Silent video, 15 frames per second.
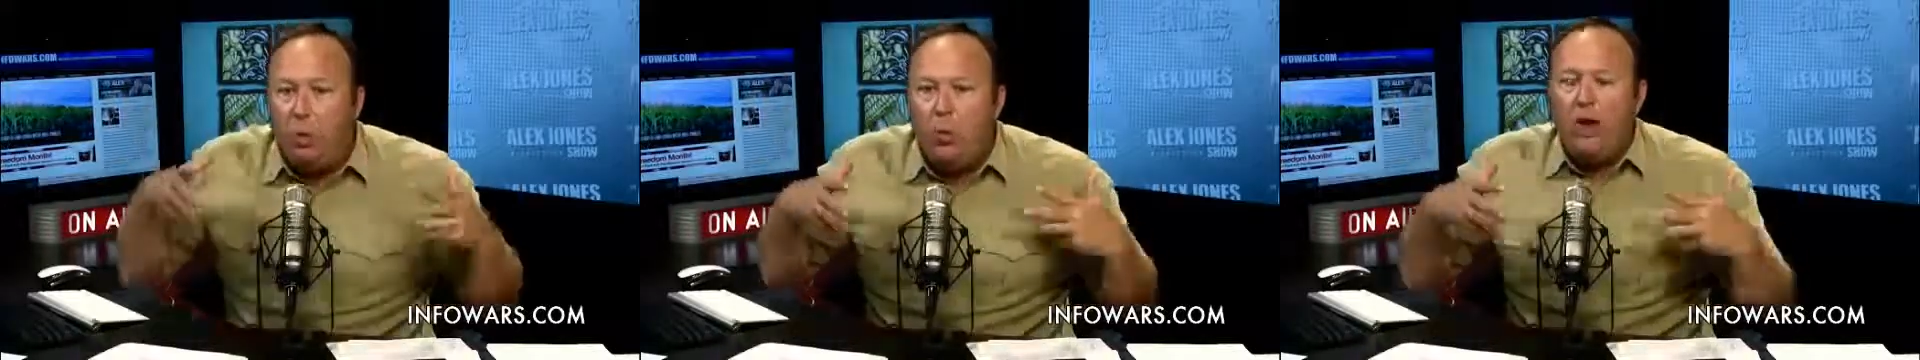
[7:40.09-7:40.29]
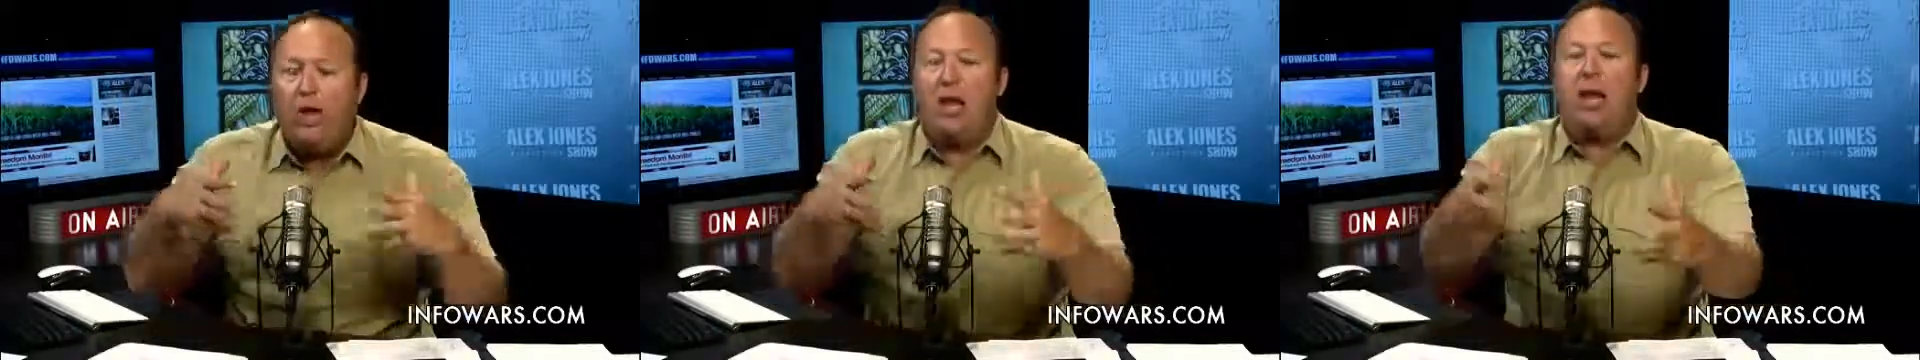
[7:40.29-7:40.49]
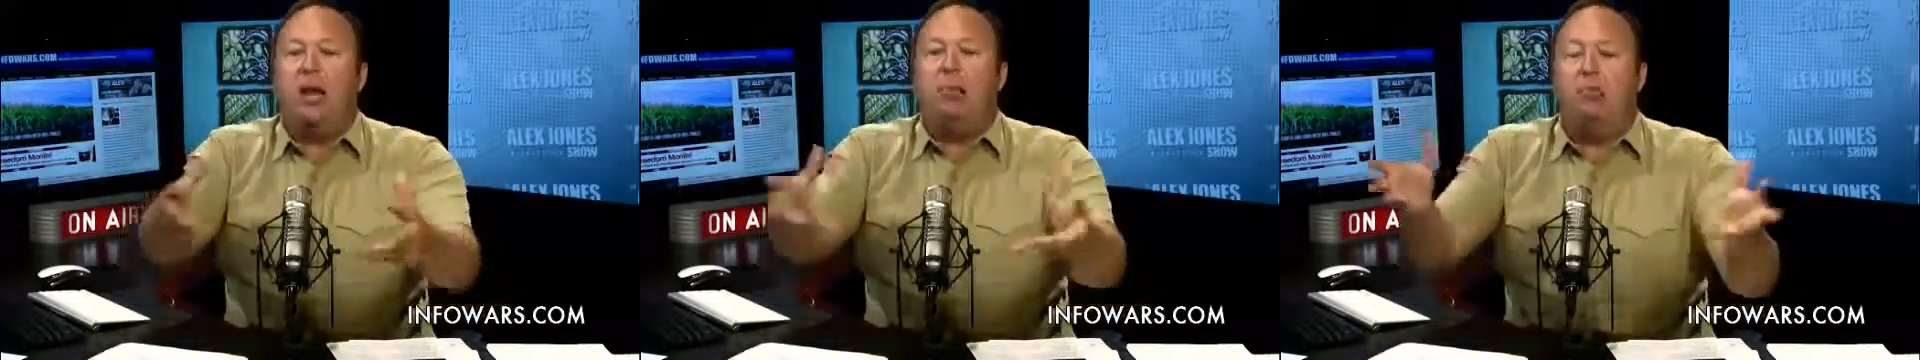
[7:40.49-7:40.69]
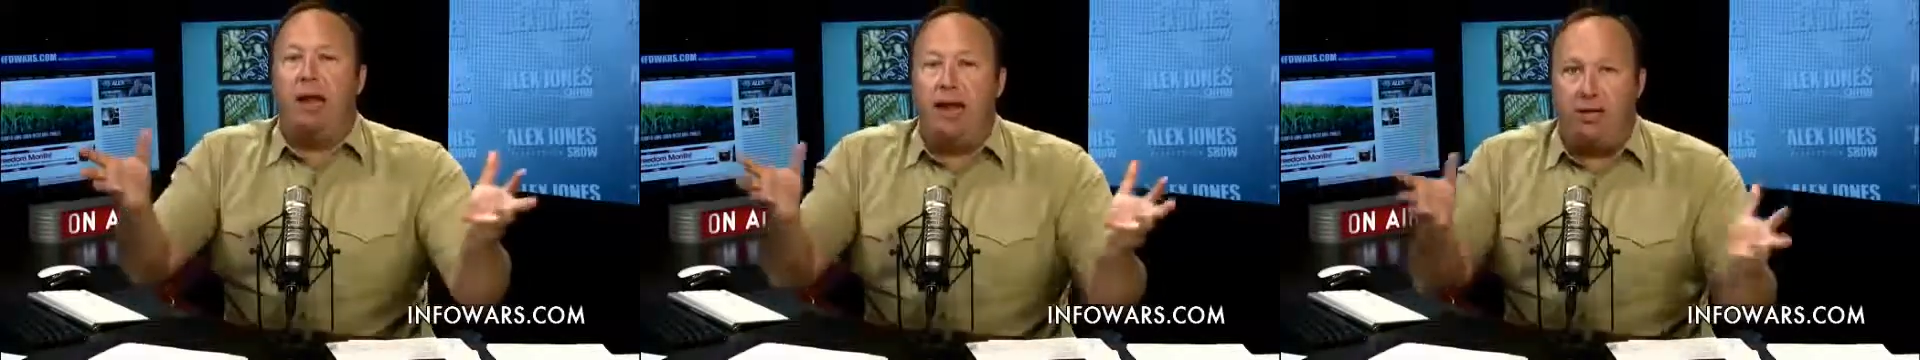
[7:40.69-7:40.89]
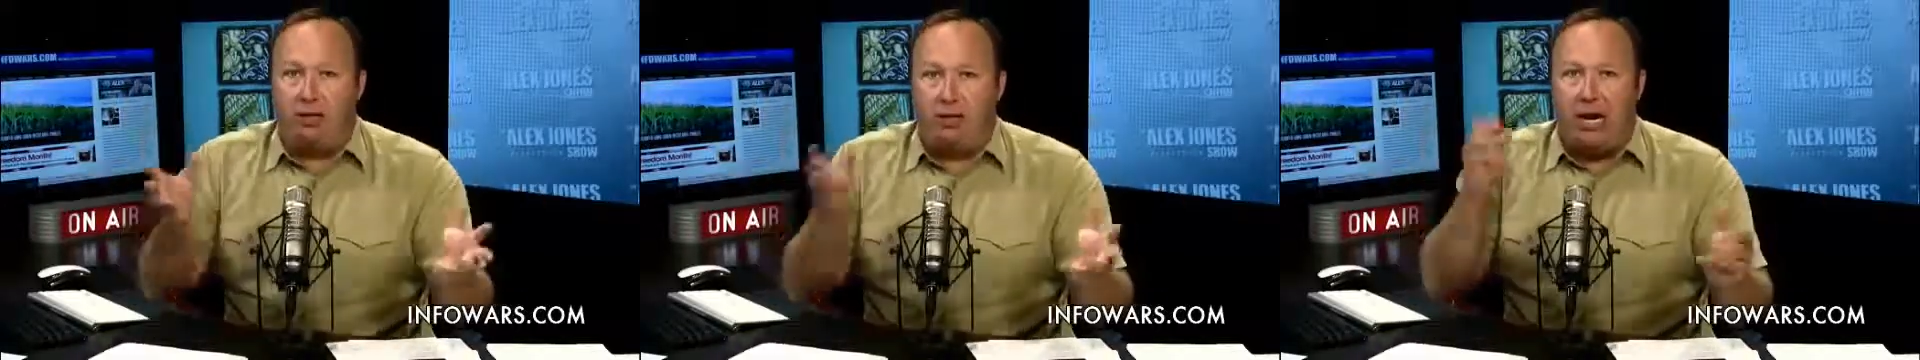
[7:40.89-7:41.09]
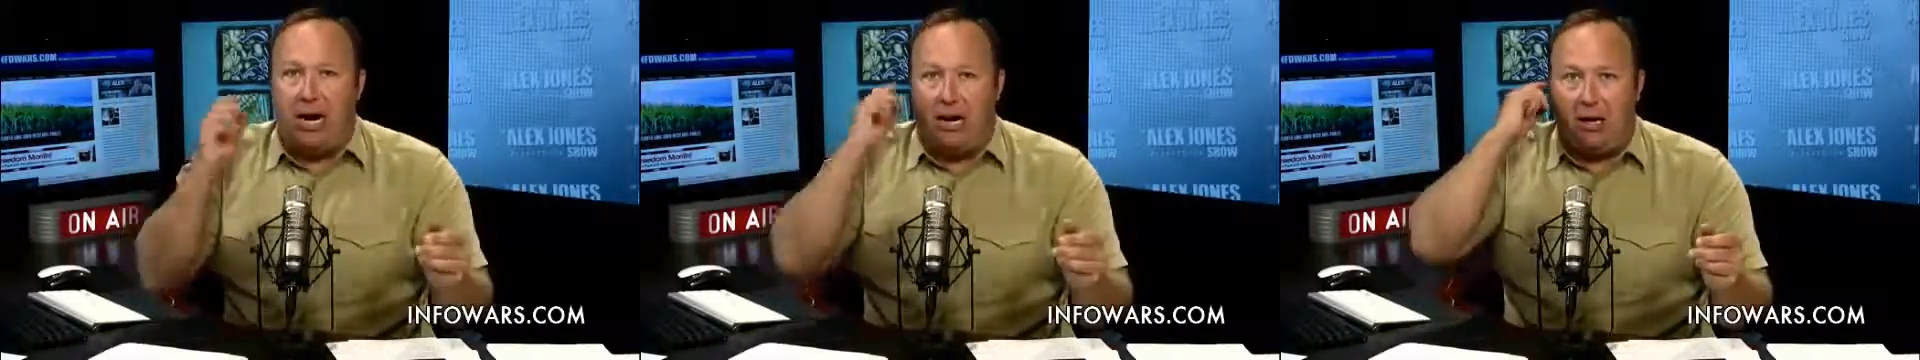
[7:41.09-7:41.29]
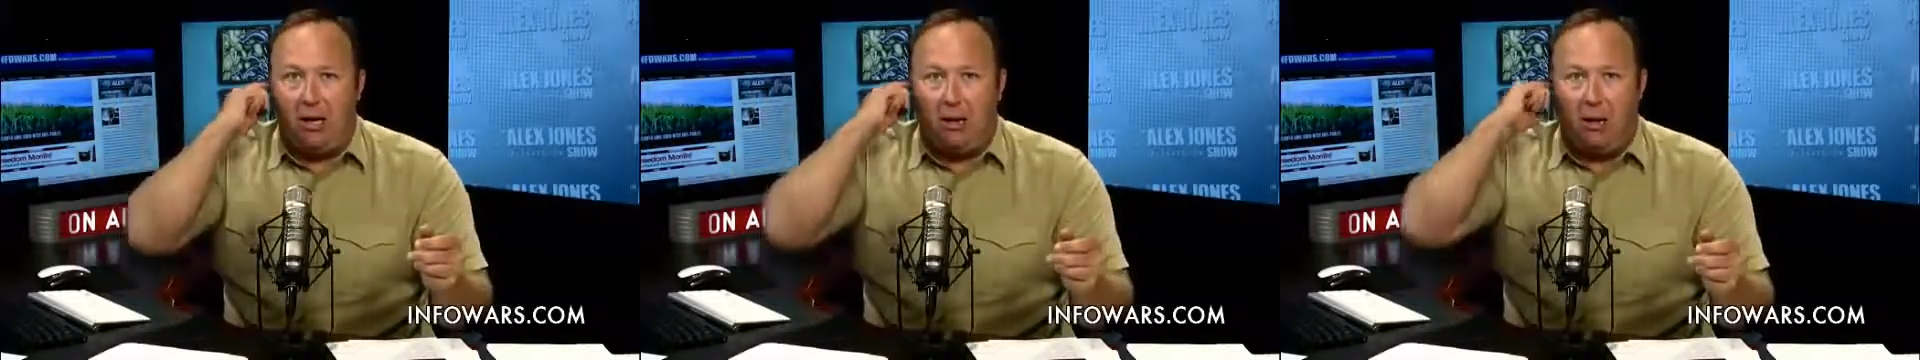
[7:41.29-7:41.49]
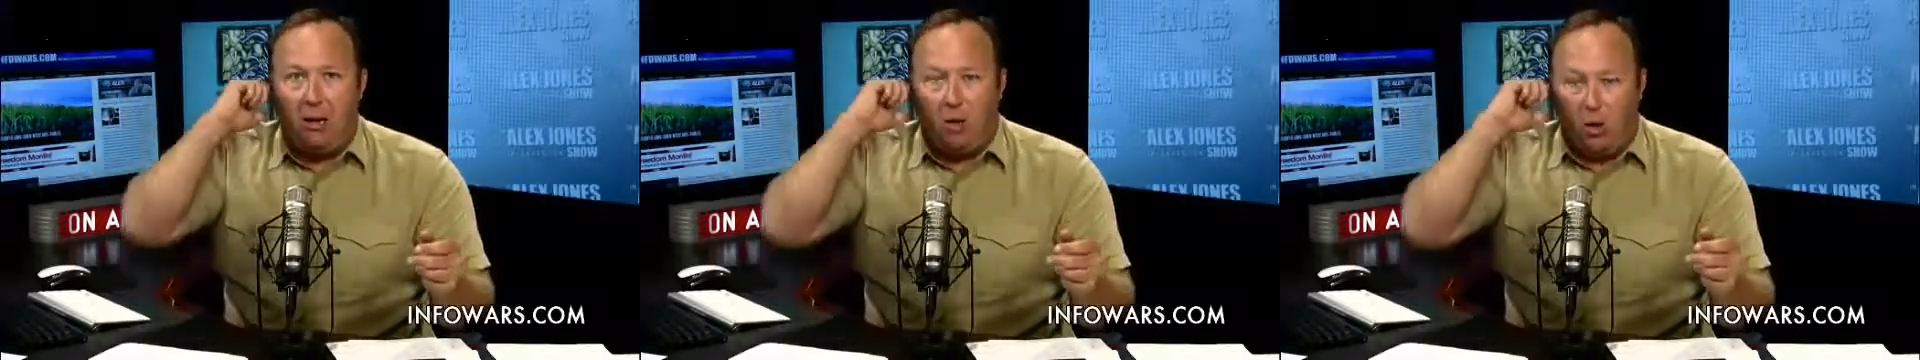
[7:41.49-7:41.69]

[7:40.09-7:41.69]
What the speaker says: we get a blank check,